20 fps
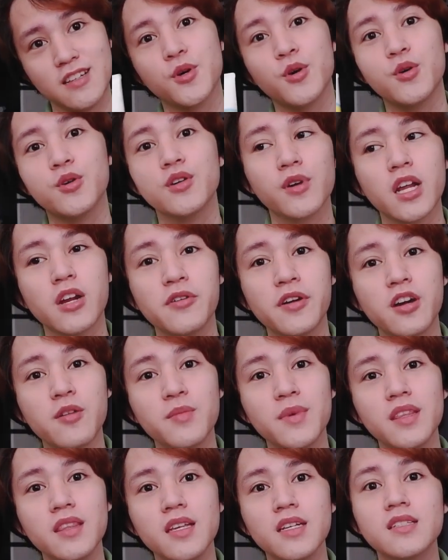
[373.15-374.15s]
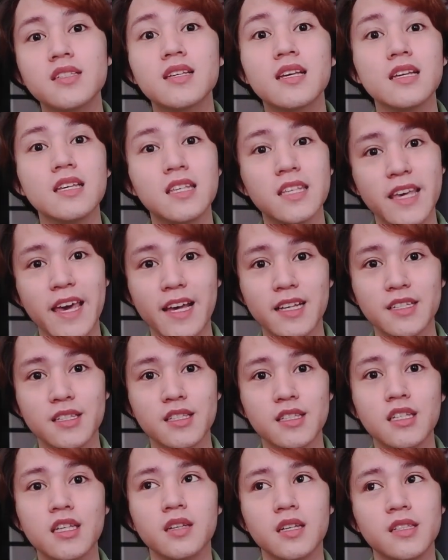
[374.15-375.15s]
So would I recommend this?
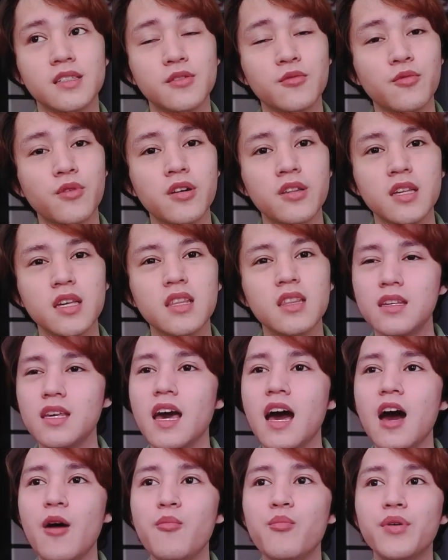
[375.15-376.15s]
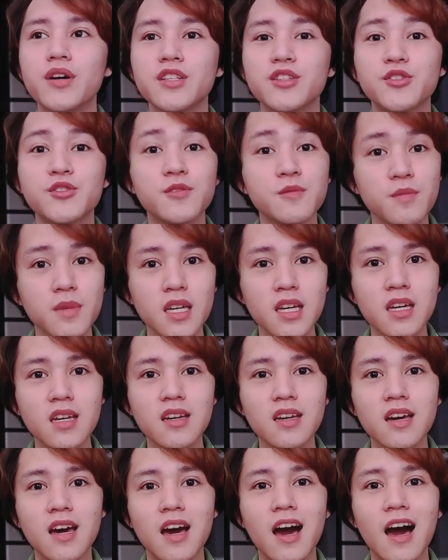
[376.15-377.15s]
Yes. Is it worth it? Yeah, but to
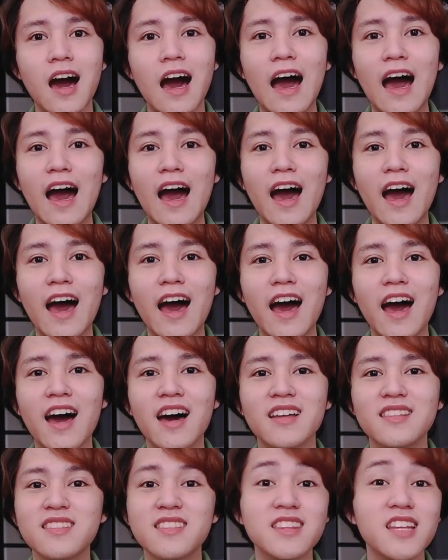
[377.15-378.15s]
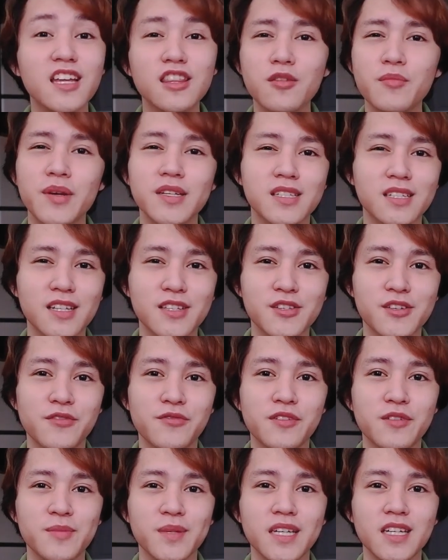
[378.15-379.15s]
me, not the best cleanser
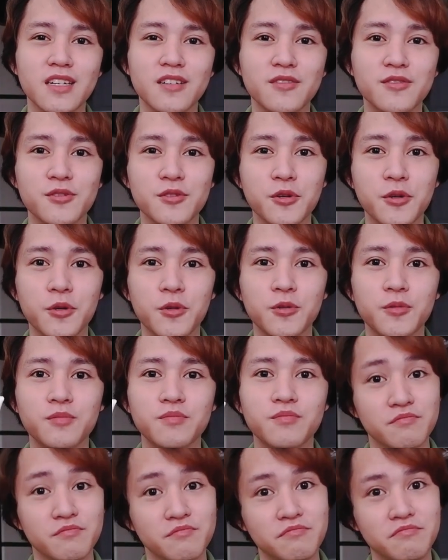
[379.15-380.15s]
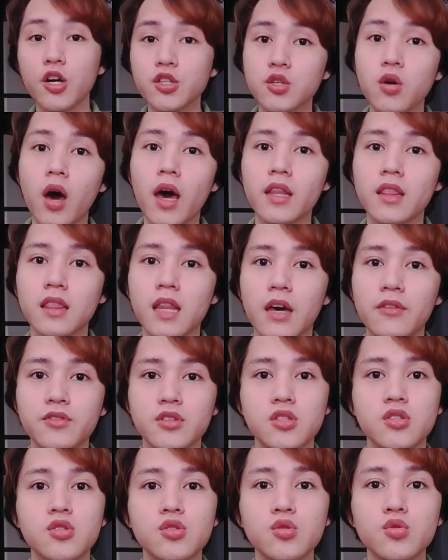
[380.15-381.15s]
for me. So also I'd like
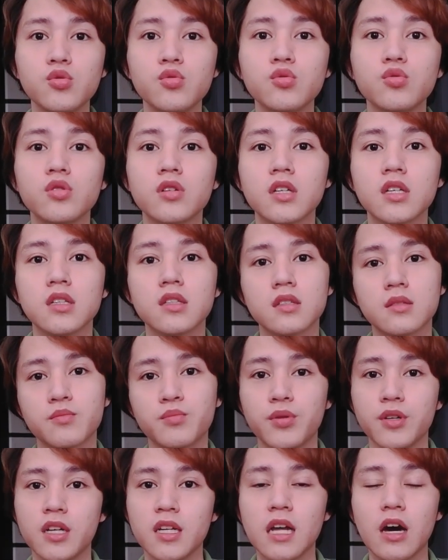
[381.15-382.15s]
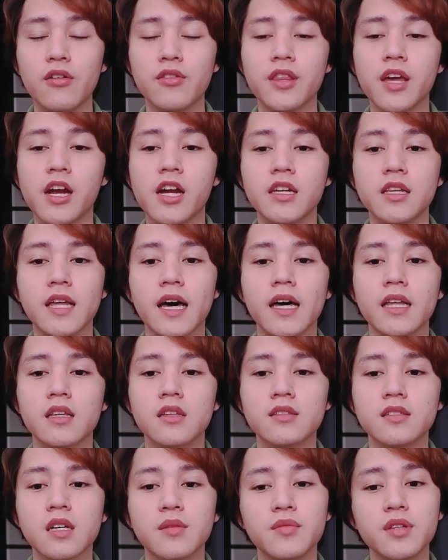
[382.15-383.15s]
to put it out there
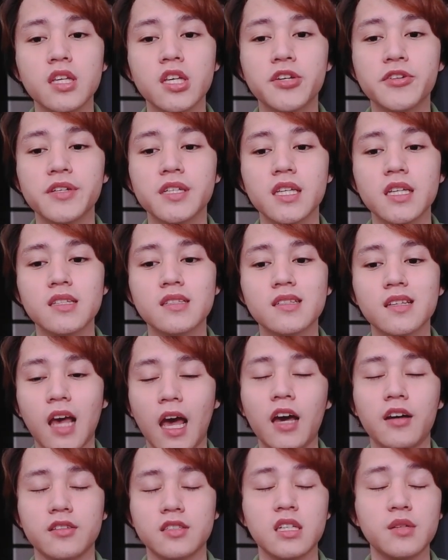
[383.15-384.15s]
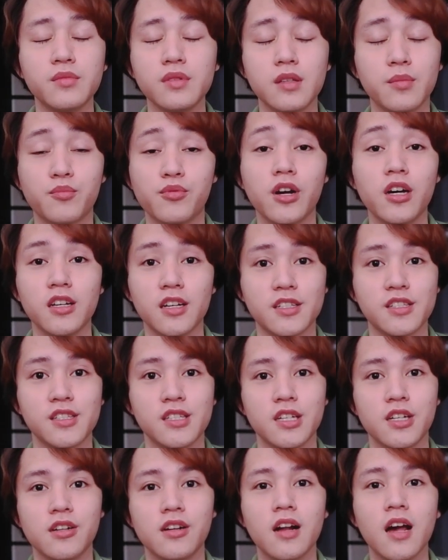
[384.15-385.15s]
that some of the ingredients, some of the products
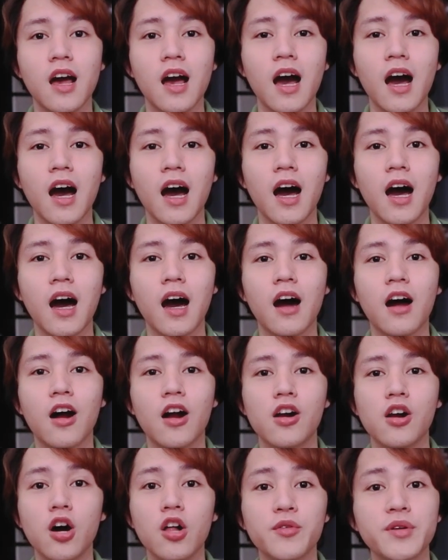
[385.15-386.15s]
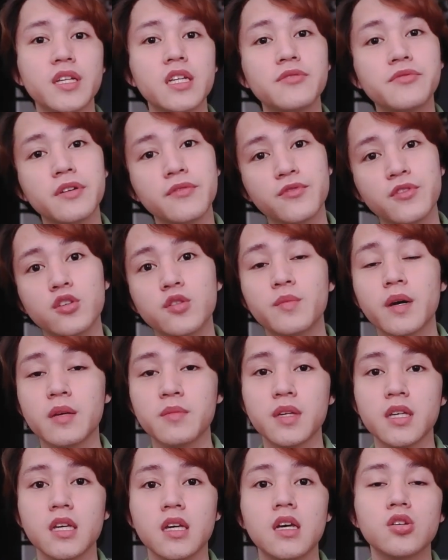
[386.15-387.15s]
here are already reviewed by
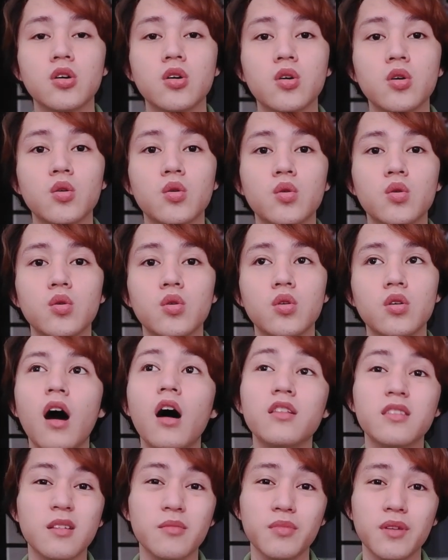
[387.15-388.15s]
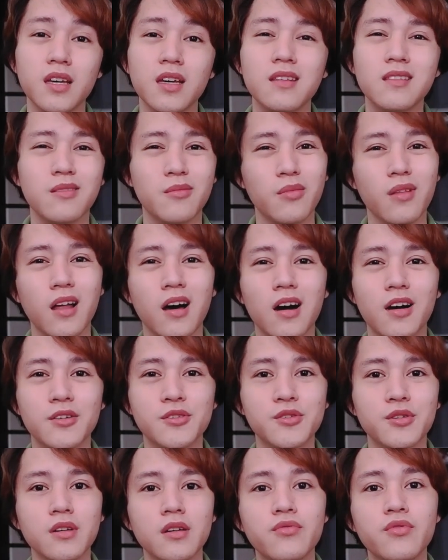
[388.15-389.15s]
me in the
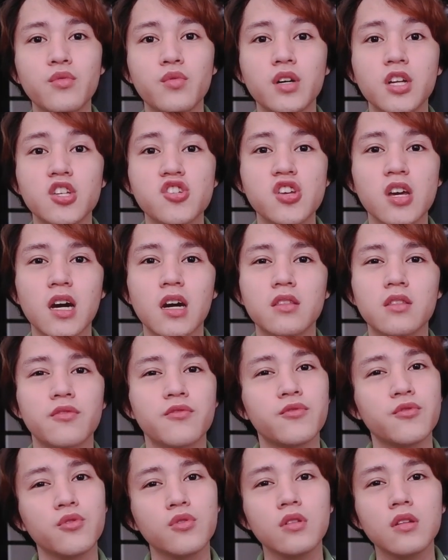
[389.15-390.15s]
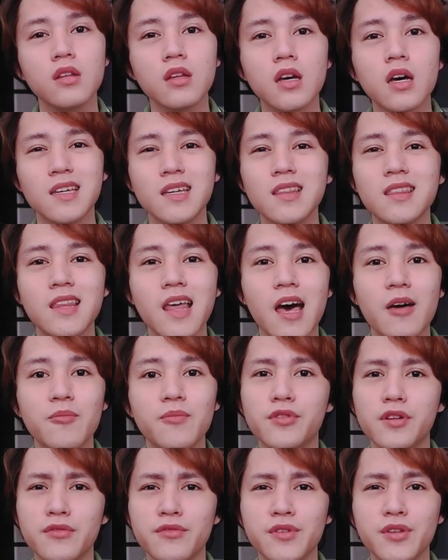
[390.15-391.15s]
blog. So if you want to check out the full
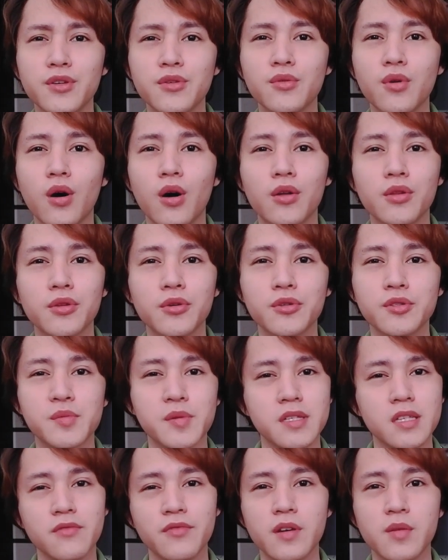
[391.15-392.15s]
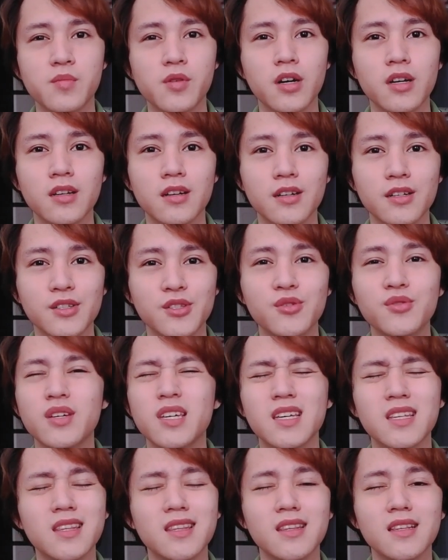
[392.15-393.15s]
in-depth review on those specific products, you
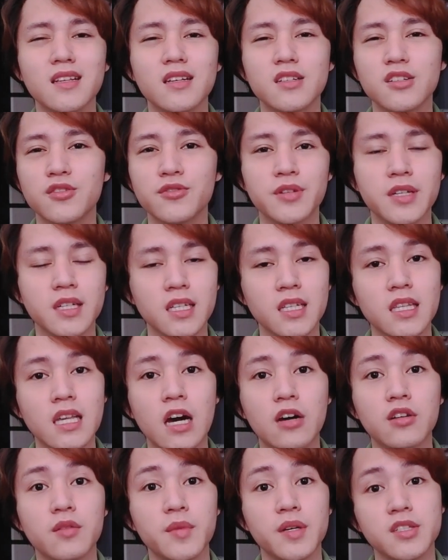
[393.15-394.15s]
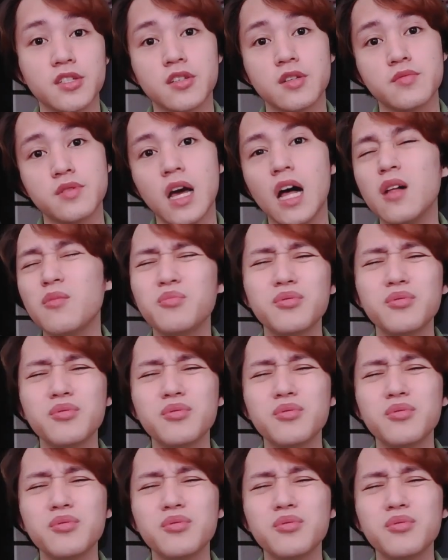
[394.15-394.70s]
can read it down in my description.